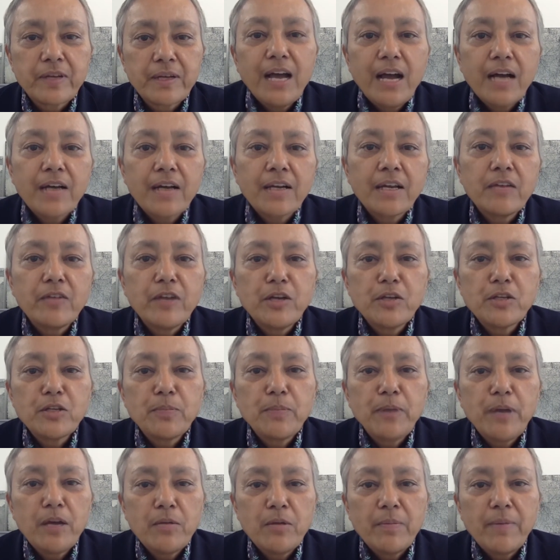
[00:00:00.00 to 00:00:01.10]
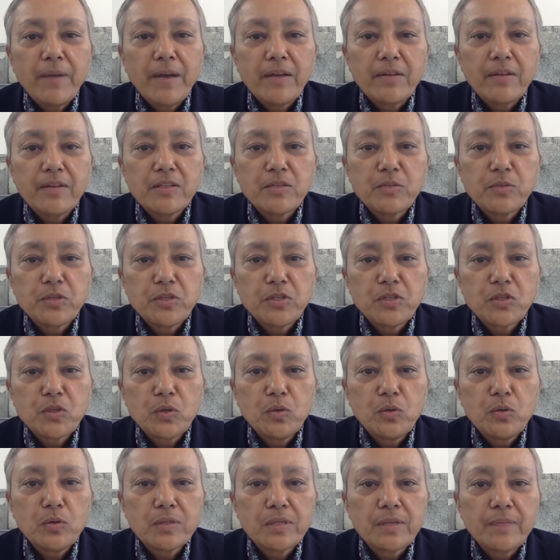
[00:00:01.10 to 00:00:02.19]
And I wrote a poem about this, which is
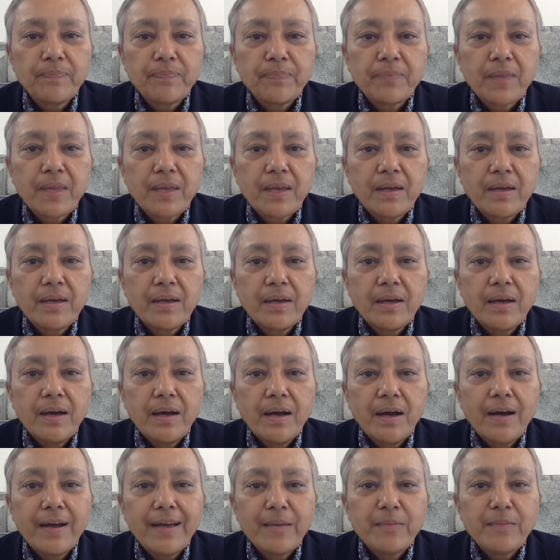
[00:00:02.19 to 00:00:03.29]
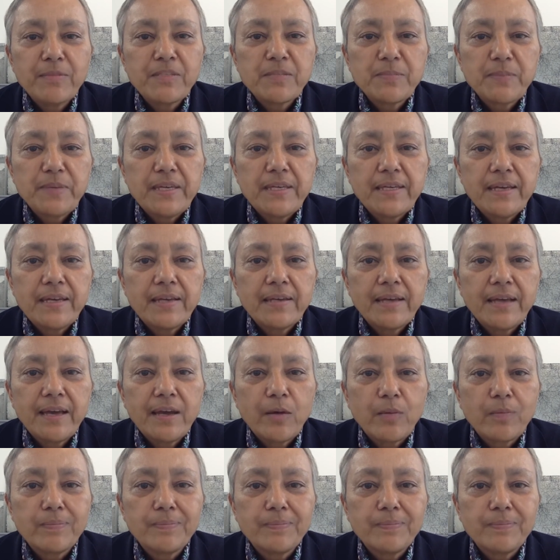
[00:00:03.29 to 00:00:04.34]
called I Am Speaking Now.